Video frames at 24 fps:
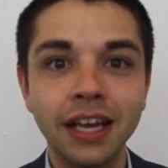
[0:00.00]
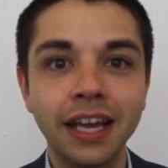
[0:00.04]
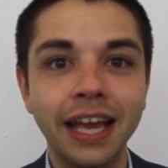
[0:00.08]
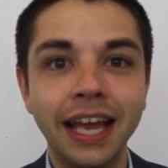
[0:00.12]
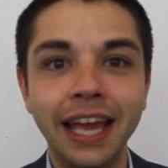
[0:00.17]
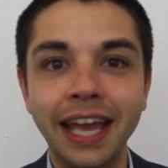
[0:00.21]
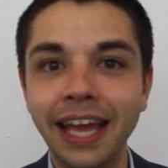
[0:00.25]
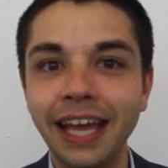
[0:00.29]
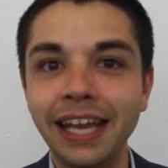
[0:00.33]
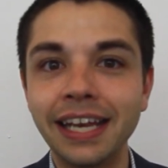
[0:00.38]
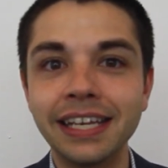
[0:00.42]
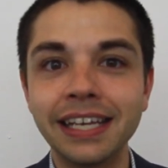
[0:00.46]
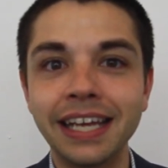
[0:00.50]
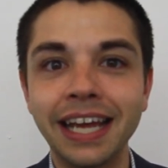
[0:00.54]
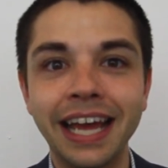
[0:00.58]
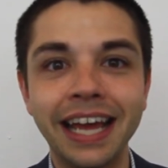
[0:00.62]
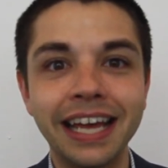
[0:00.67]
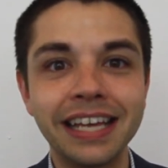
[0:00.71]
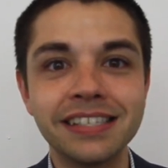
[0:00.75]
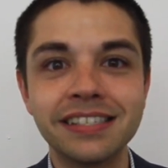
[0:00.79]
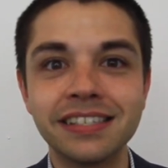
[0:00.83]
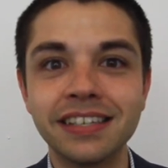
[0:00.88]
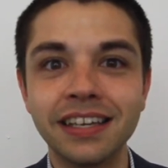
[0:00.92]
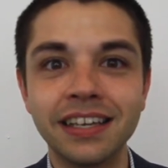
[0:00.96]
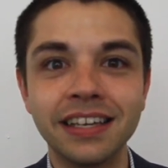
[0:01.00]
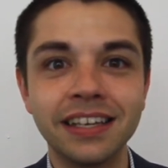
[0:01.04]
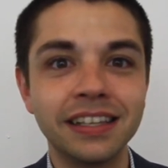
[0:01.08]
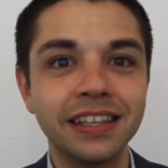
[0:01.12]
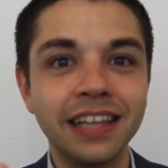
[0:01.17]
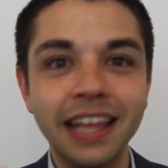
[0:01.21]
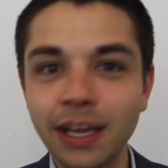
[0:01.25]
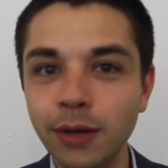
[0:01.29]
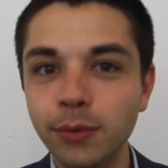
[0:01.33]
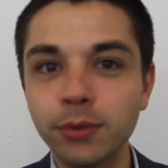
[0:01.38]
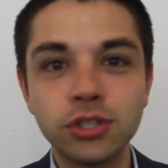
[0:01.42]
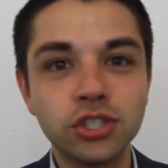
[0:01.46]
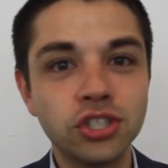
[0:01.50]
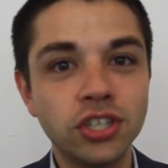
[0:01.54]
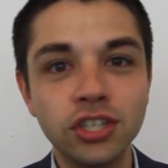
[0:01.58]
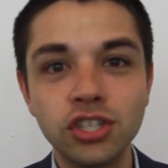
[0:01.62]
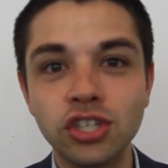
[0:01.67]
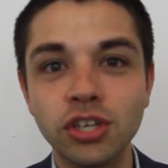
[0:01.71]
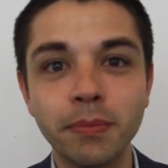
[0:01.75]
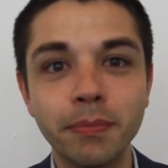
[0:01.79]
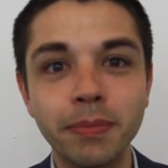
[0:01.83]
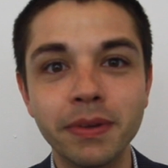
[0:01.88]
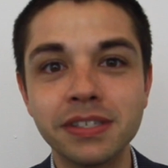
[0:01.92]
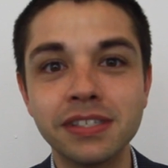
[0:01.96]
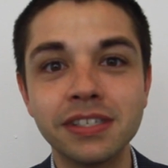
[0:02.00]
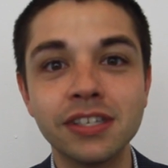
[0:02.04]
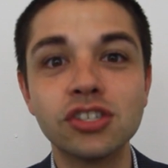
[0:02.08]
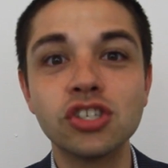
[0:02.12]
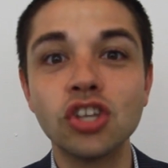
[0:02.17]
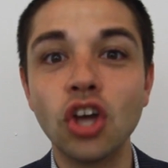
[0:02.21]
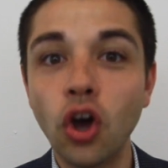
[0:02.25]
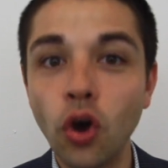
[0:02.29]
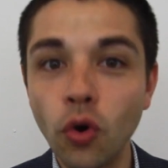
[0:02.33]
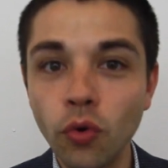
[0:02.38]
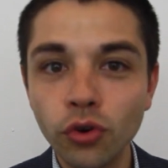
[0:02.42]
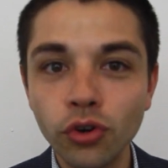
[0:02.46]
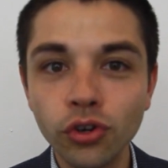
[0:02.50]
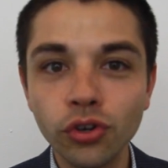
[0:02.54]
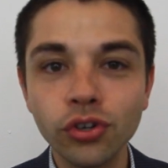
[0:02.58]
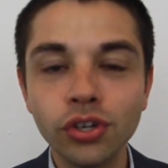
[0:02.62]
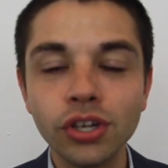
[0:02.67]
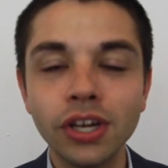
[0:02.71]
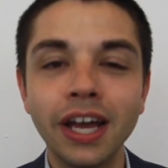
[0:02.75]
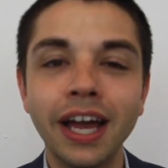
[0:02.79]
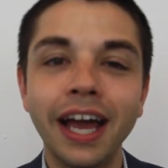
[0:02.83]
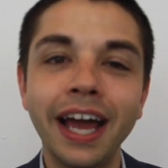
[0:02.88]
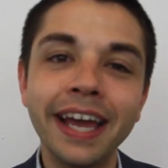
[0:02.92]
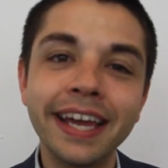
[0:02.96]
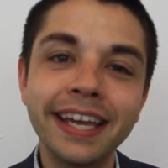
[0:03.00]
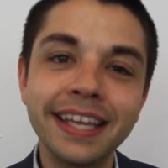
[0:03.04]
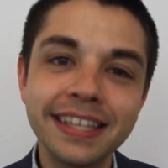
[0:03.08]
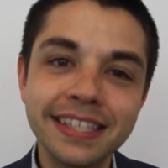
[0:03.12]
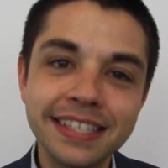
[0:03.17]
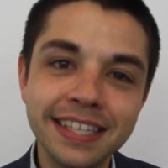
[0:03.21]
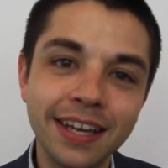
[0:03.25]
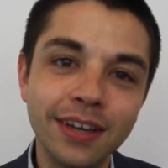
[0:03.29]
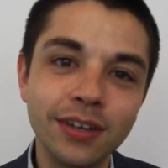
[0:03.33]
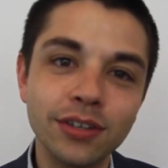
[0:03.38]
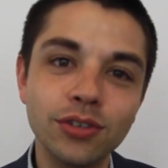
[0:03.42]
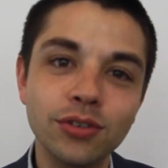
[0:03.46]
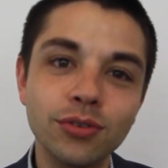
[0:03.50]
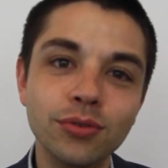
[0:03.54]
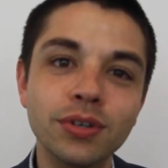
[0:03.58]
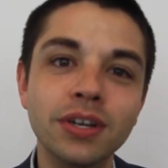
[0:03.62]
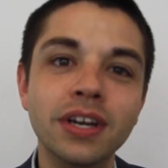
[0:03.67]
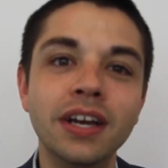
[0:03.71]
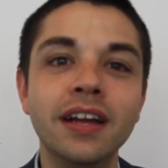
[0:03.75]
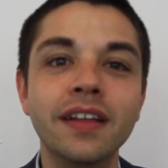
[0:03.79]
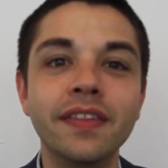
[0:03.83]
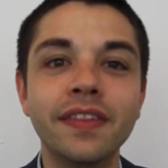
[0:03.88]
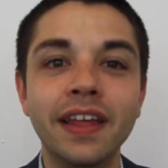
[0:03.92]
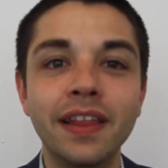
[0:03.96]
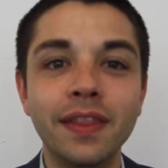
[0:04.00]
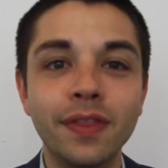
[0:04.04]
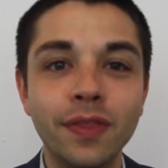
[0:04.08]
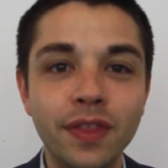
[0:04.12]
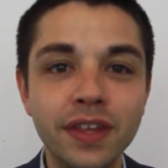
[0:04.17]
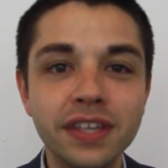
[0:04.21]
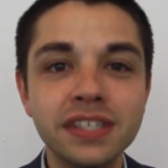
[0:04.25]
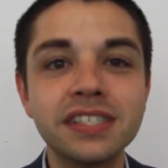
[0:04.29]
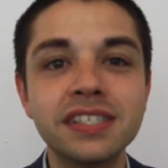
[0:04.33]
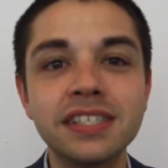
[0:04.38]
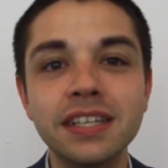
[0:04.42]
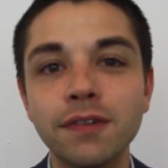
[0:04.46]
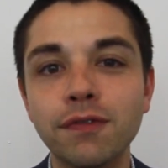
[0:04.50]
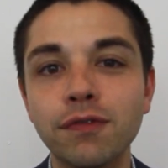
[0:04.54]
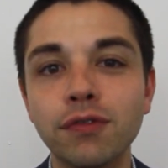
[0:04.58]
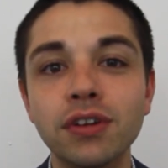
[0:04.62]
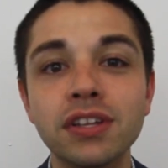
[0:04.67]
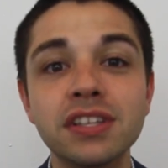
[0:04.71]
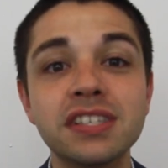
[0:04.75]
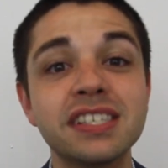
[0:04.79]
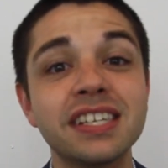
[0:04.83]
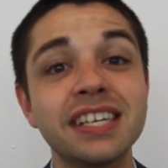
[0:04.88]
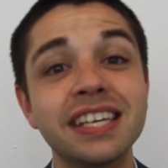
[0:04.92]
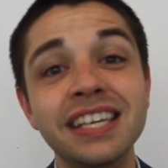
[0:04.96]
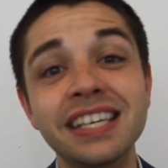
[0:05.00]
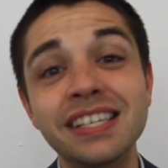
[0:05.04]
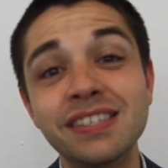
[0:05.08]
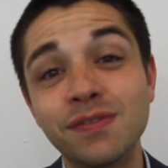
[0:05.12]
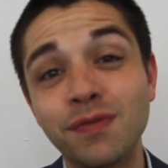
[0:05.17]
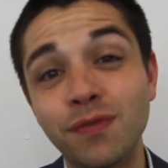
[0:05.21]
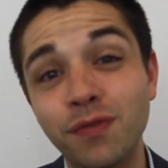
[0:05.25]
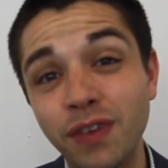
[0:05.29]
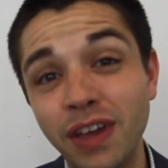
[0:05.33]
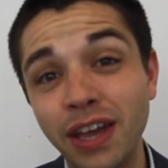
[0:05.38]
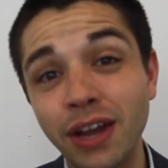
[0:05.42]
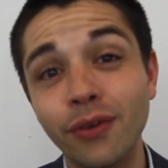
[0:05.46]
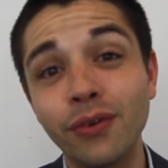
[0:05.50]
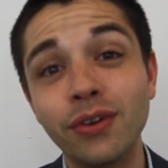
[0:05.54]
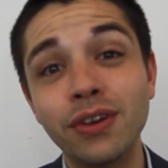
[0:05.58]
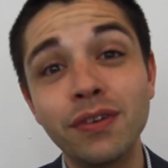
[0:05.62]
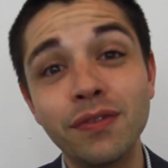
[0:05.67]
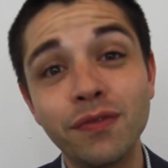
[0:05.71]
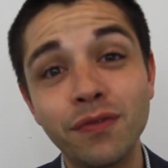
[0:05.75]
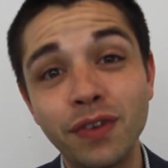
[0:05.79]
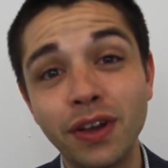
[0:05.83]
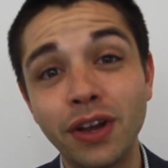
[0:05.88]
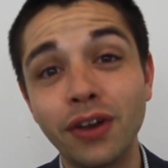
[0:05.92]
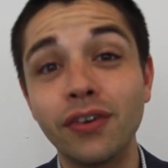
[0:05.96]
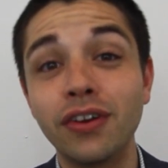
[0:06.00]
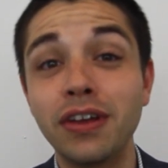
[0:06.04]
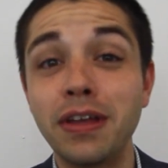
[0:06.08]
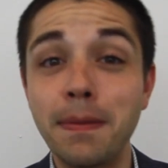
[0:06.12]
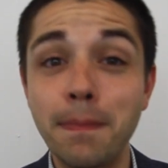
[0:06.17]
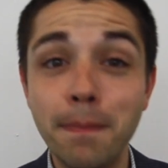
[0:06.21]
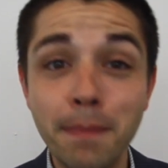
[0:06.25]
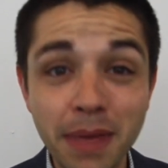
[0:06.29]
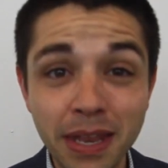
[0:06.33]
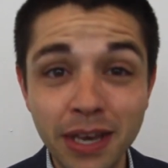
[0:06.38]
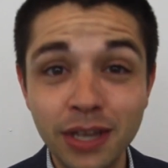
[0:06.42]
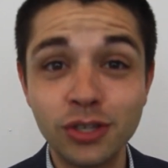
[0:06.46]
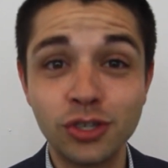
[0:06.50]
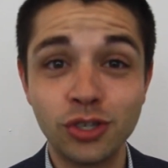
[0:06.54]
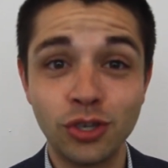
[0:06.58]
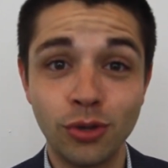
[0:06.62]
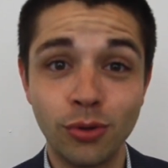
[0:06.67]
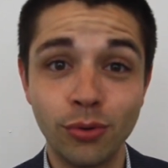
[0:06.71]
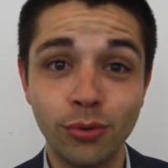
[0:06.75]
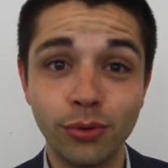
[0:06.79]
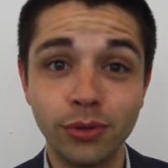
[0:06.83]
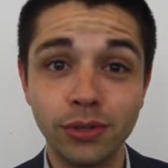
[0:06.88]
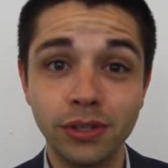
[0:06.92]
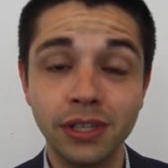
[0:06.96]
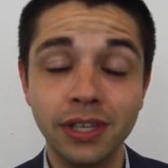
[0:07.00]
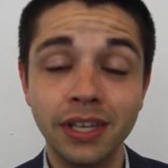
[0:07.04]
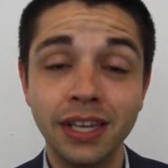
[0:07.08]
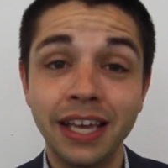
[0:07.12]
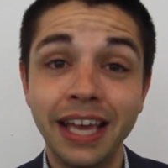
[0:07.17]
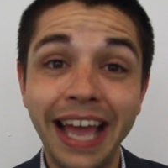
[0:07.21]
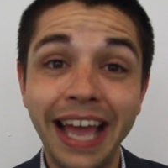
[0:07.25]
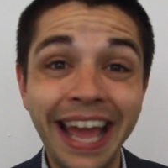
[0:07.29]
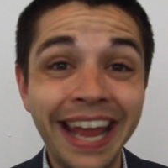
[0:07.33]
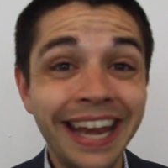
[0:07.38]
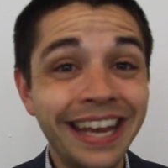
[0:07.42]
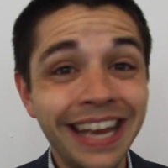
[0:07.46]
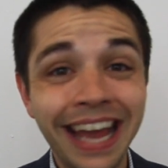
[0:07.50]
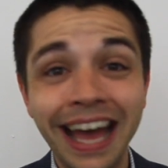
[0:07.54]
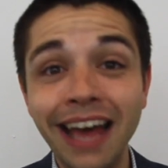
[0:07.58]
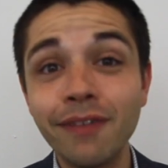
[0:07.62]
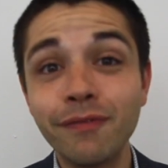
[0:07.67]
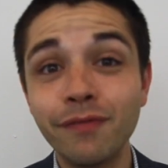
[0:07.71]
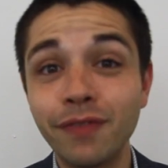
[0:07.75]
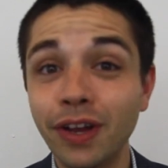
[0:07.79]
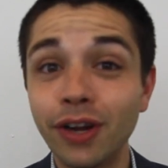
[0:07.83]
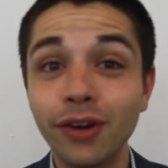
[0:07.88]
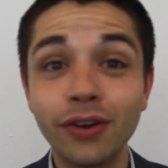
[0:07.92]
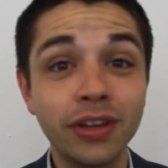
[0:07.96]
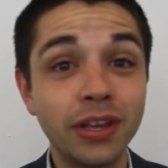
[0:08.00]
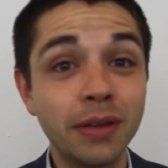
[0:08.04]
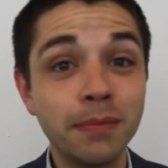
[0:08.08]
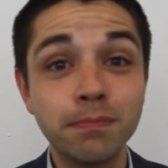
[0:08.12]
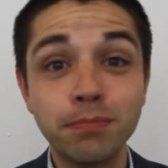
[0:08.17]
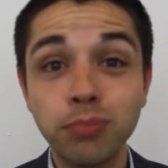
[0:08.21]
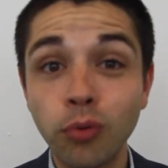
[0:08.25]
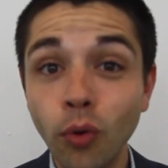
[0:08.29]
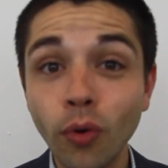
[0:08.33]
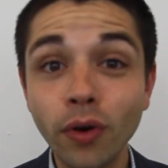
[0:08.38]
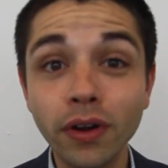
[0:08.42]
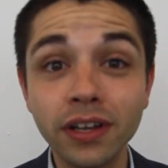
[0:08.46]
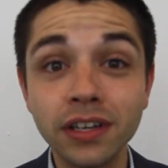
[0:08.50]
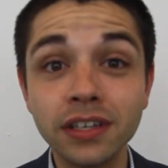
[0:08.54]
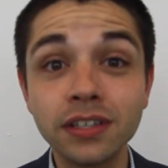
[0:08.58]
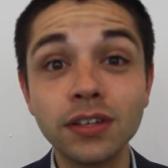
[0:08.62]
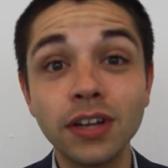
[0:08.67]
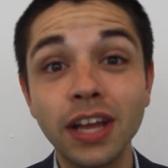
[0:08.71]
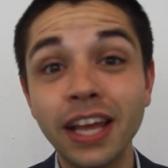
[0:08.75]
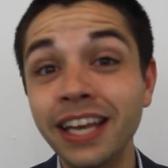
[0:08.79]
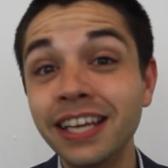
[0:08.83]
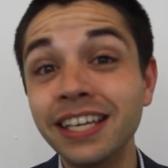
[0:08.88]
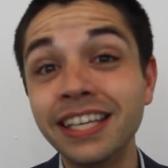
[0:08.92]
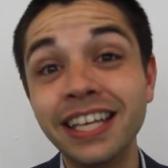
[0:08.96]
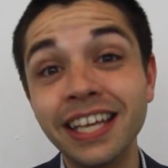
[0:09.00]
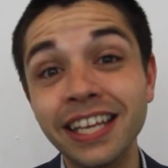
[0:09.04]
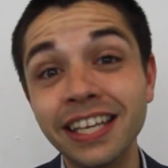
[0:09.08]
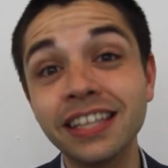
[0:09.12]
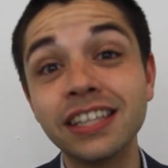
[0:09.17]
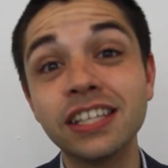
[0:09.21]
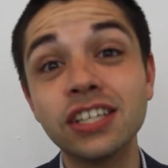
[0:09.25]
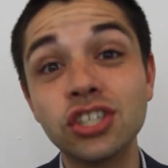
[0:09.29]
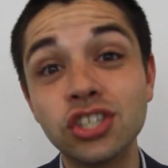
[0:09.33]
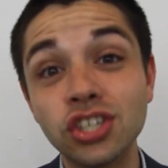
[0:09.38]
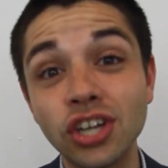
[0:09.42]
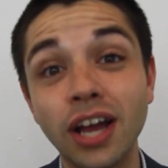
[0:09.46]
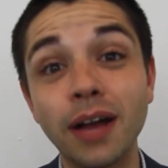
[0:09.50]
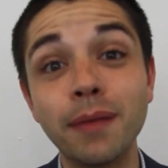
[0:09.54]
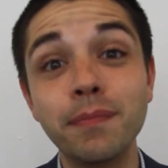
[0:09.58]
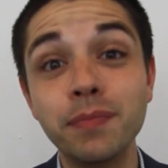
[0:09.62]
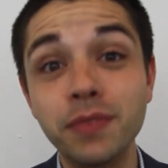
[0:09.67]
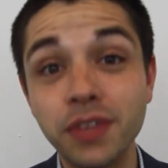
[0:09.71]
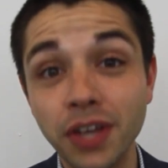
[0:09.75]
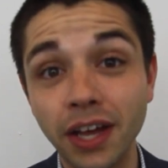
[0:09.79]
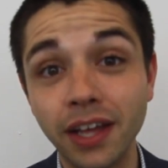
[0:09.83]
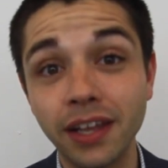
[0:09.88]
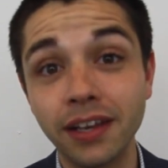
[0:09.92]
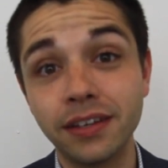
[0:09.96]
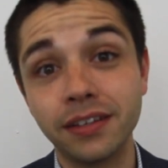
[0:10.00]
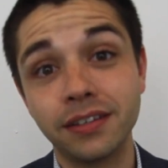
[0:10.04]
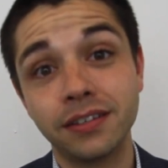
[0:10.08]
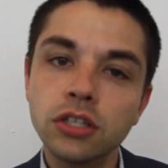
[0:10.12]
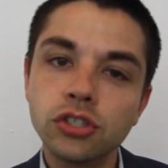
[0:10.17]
and as a language teaching business owner, I can tell you that this difference is very, very minuscule and not very important in getting the job done.